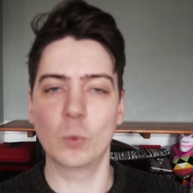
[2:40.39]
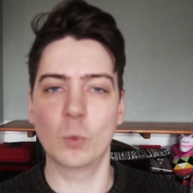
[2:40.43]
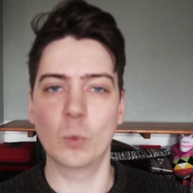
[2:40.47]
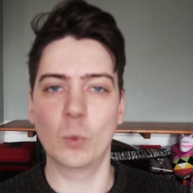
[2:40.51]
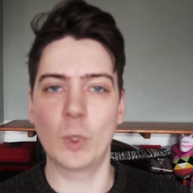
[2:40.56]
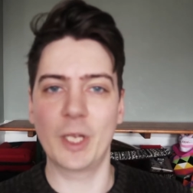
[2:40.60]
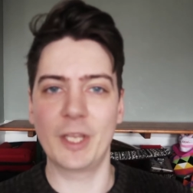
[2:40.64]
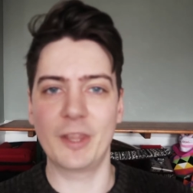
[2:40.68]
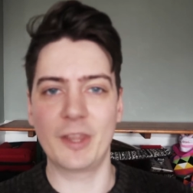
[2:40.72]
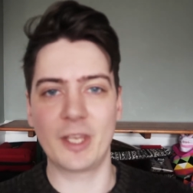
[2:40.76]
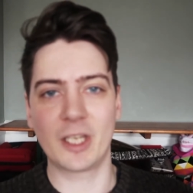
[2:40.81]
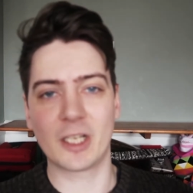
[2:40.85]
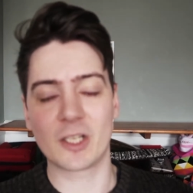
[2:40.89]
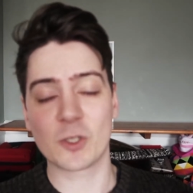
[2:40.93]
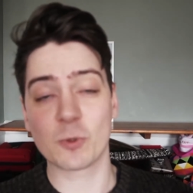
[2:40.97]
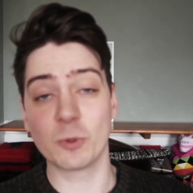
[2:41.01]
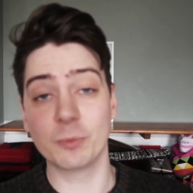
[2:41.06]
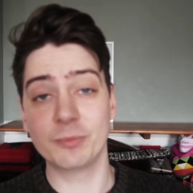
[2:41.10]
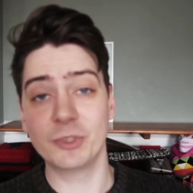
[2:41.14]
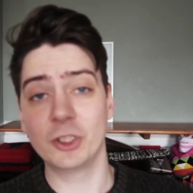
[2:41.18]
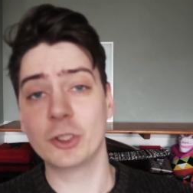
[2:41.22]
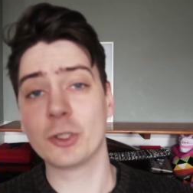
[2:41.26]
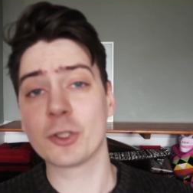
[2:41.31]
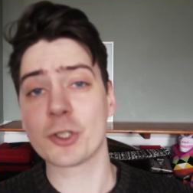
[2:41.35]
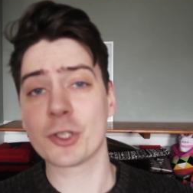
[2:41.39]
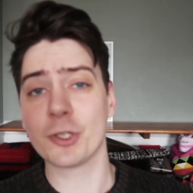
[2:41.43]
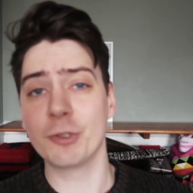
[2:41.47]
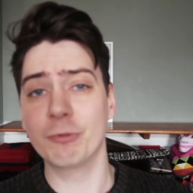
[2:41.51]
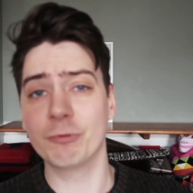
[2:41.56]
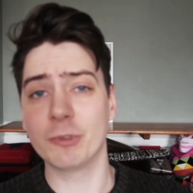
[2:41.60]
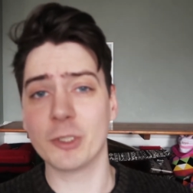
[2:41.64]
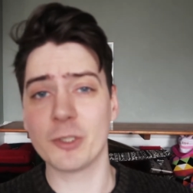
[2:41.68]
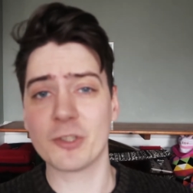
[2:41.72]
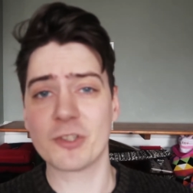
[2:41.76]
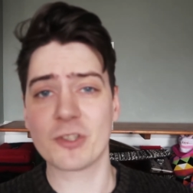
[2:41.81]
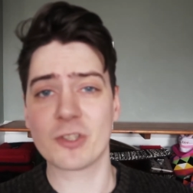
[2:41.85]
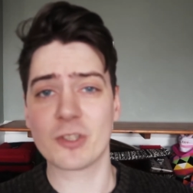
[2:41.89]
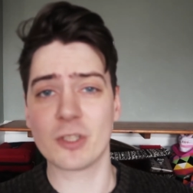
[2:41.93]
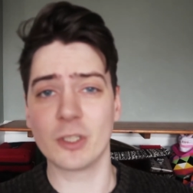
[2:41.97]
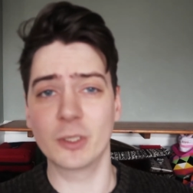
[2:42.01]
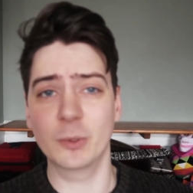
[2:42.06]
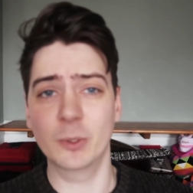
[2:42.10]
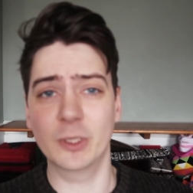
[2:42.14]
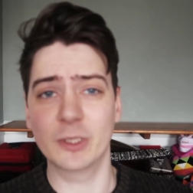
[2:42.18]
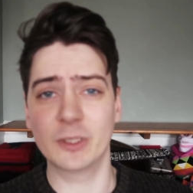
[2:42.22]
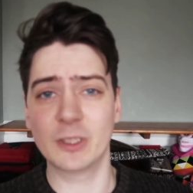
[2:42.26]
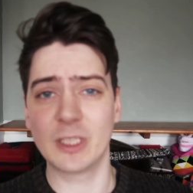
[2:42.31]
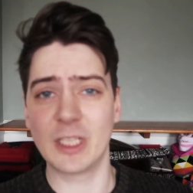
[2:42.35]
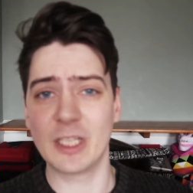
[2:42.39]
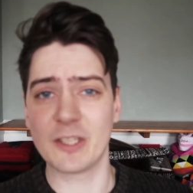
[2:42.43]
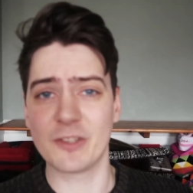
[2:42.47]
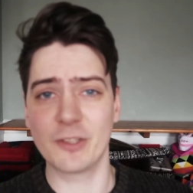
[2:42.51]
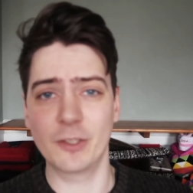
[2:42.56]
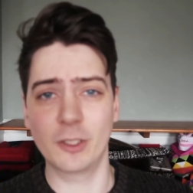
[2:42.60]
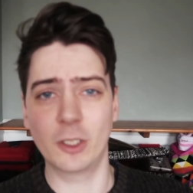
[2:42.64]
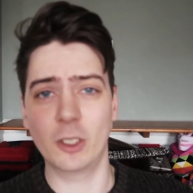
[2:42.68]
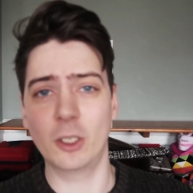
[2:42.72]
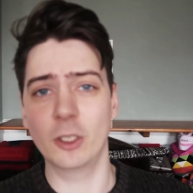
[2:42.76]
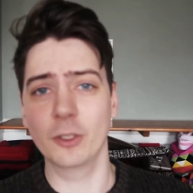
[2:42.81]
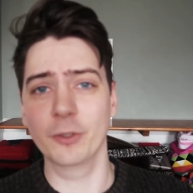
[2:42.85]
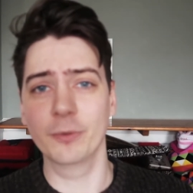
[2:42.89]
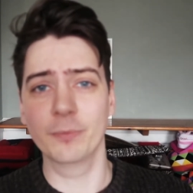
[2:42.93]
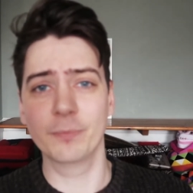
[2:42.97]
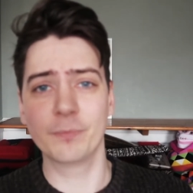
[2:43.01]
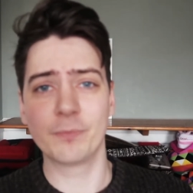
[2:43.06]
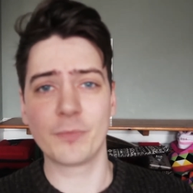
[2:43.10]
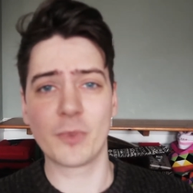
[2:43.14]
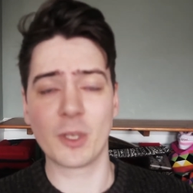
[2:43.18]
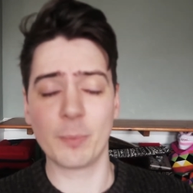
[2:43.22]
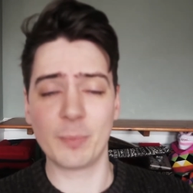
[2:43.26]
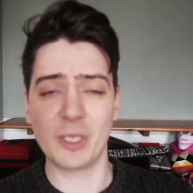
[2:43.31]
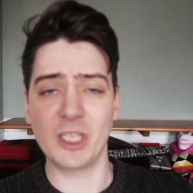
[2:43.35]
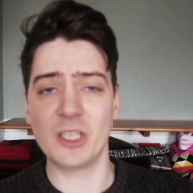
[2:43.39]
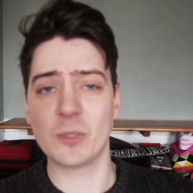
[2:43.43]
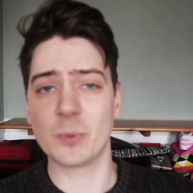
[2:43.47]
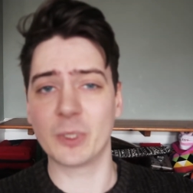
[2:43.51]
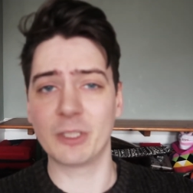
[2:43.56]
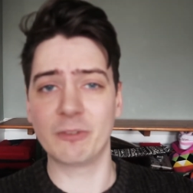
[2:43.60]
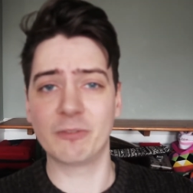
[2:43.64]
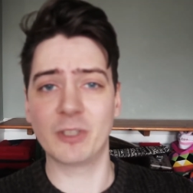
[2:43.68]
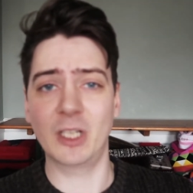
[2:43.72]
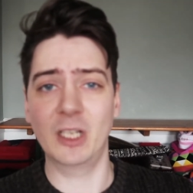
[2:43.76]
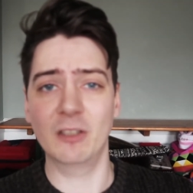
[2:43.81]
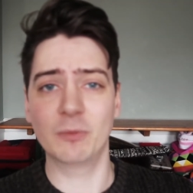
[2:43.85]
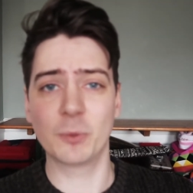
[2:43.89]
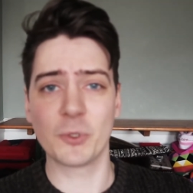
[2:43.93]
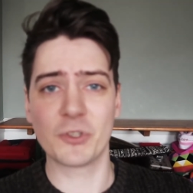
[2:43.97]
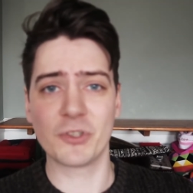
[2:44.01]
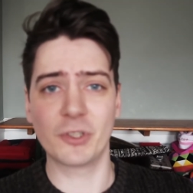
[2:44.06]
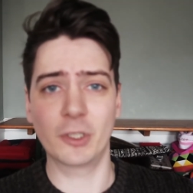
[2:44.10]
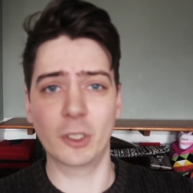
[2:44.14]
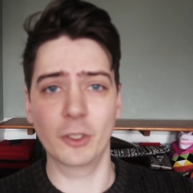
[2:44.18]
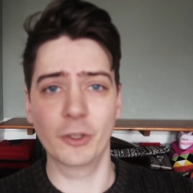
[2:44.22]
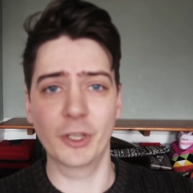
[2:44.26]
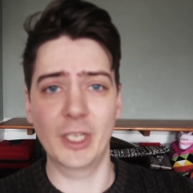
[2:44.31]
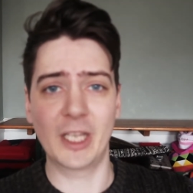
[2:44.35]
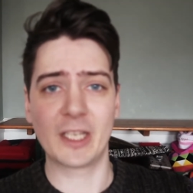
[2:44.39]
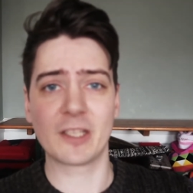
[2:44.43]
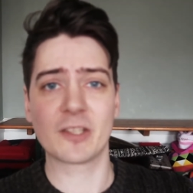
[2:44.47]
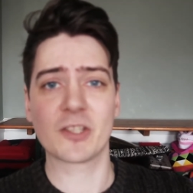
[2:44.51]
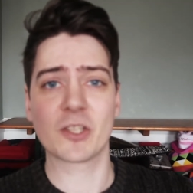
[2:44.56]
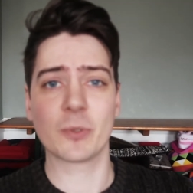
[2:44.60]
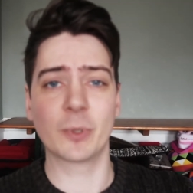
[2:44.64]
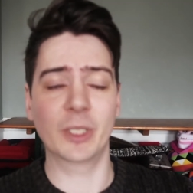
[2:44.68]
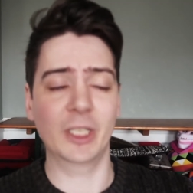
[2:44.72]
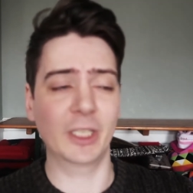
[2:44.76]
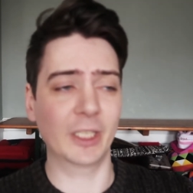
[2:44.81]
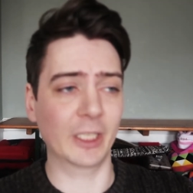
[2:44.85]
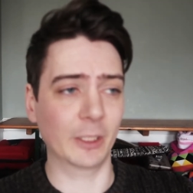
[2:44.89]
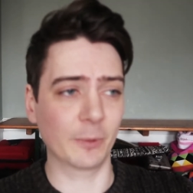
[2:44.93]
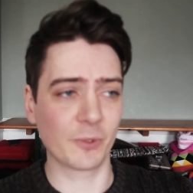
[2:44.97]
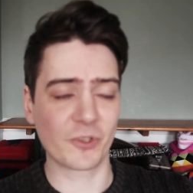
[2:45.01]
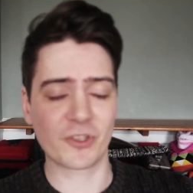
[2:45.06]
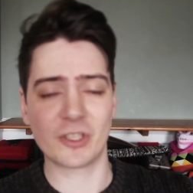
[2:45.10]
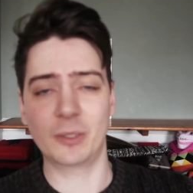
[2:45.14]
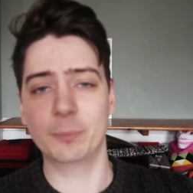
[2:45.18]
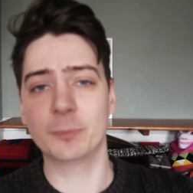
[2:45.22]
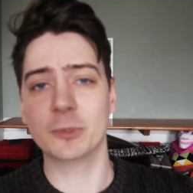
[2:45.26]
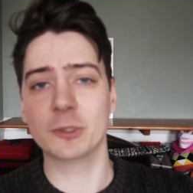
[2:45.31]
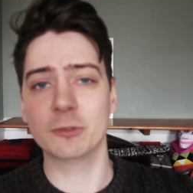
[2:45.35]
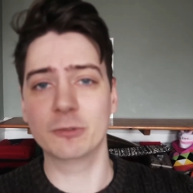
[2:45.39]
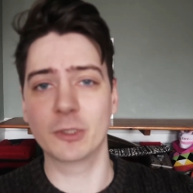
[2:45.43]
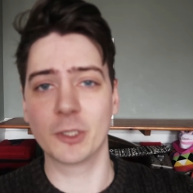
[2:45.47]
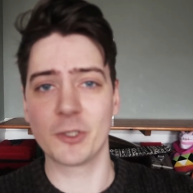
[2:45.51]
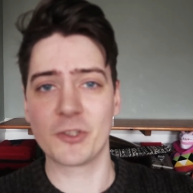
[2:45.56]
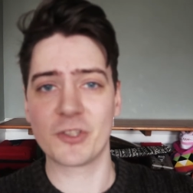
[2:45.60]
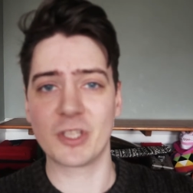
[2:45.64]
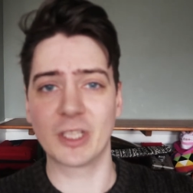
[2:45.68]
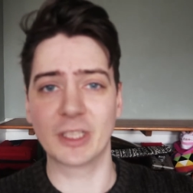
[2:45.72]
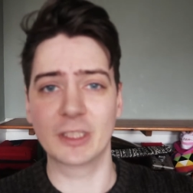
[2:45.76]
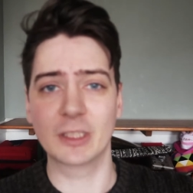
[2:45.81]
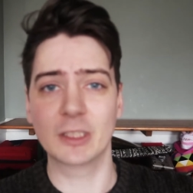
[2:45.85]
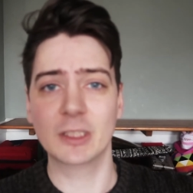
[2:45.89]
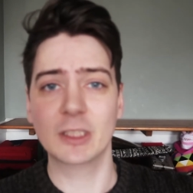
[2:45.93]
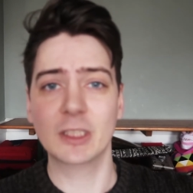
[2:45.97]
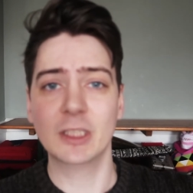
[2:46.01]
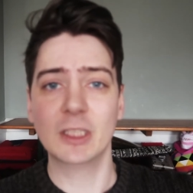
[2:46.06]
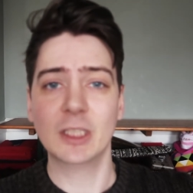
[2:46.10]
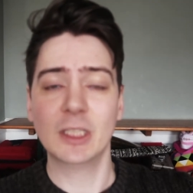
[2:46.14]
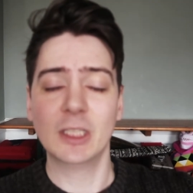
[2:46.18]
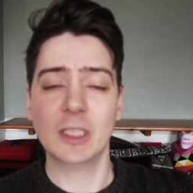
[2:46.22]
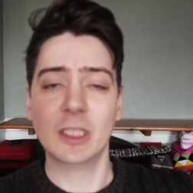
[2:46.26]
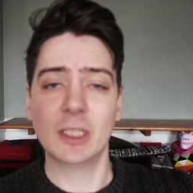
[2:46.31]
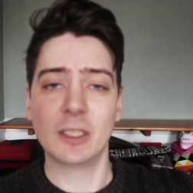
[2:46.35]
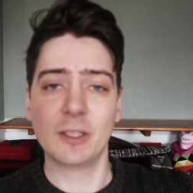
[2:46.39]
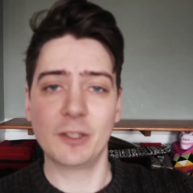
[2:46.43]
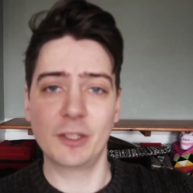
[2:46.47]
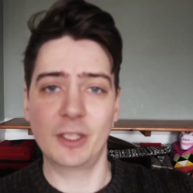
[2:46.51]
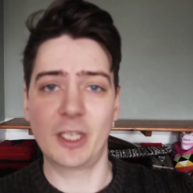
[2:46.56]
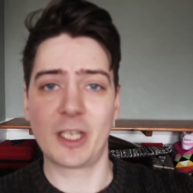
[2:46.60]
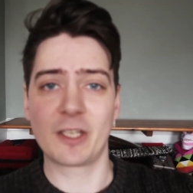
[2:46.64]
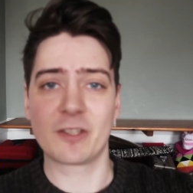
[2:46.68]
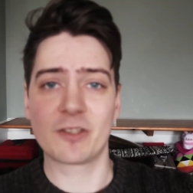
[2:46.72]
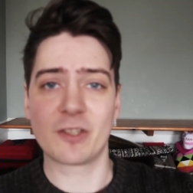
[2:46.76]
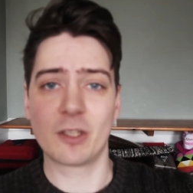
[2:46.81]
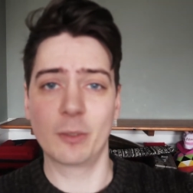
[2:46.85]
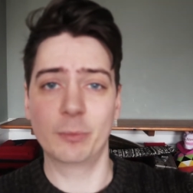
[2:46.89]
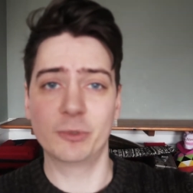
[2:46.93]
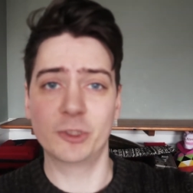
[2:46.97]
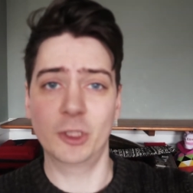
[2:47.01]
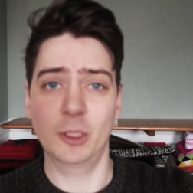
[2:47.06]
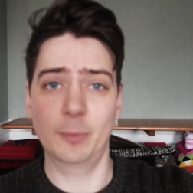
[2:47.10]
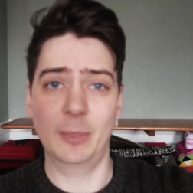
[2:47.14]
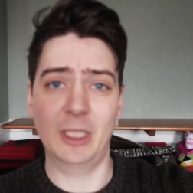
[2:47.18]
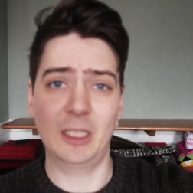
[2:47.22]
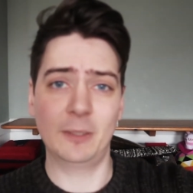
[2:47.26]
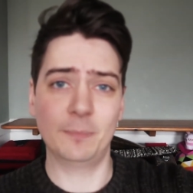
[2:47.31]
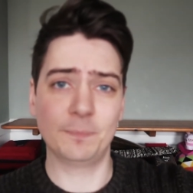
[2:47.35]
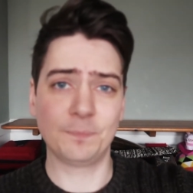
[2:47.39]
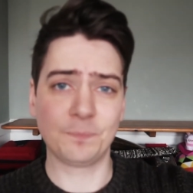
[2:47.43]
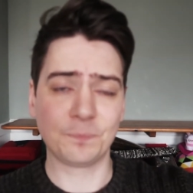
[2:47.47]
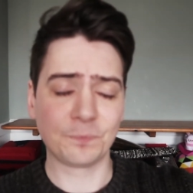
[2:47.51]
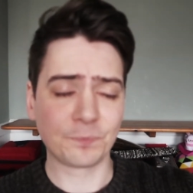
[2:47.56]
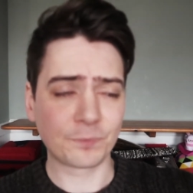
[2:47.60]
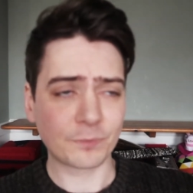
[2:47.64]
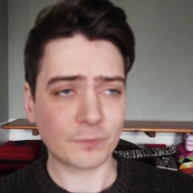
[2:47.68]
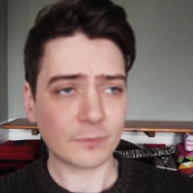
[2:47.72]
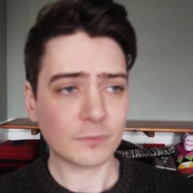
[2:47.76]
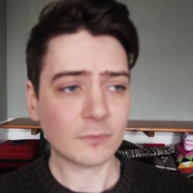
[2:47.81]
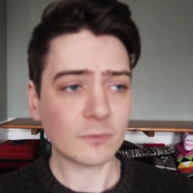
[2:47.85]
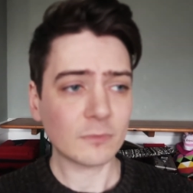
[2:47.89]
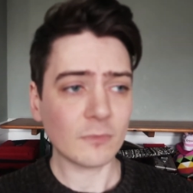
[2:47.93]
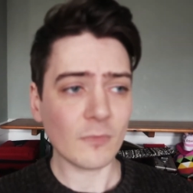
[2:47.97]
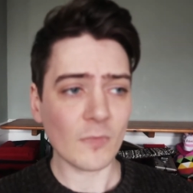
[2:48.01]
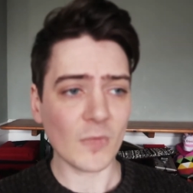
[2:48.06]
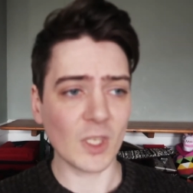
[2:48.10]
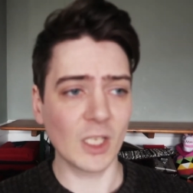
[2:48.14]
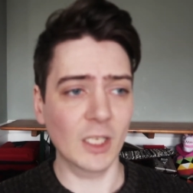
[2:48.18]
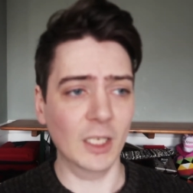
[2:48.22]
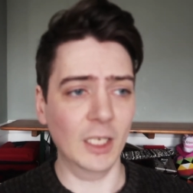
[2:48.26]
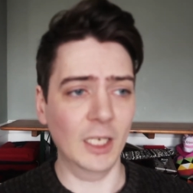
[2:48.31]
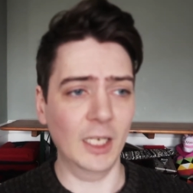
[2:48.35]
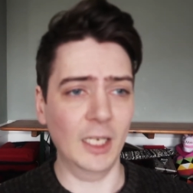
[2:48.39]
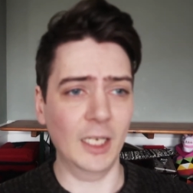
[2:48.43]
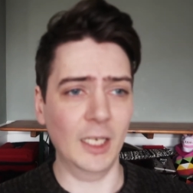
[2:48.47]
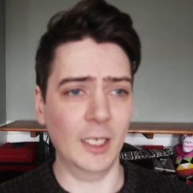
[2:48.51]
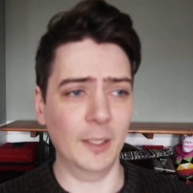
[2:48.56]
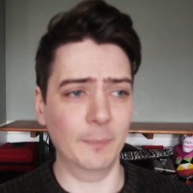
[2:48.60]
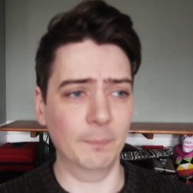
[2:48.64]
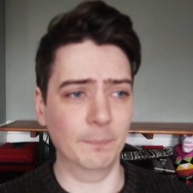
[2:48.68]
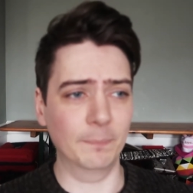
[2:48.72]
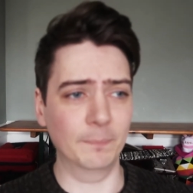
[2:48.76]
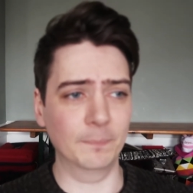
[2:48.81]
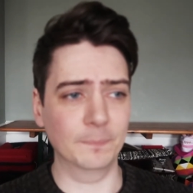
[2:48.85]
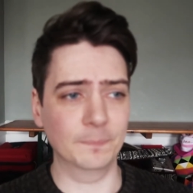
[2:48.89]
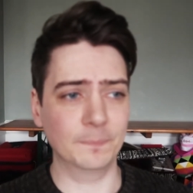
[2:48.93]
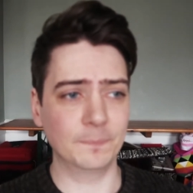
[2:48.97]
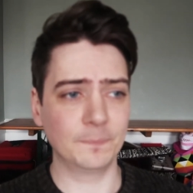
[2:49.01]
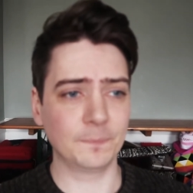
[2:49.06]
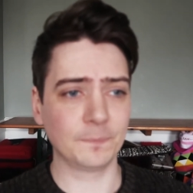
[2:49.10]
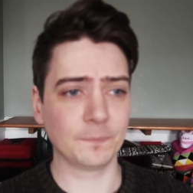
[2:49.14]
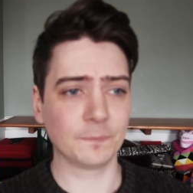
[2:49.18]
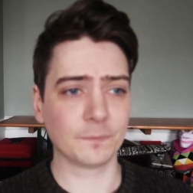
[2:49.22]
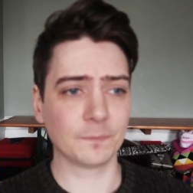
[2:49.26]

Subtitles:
when the actual production roast server isn't on, the P25 wasn't on next to it, and I was sample roasting next to the Probat,